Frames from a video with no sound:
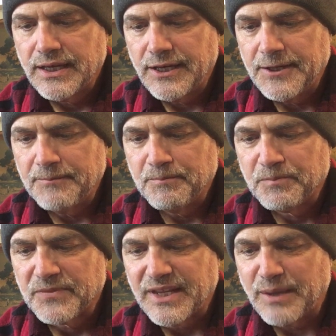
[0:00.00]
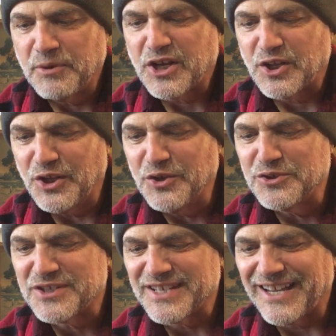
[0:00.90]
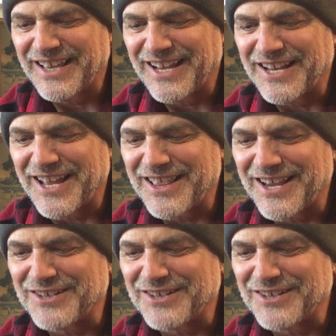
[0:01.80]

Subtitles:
I'm going to close. I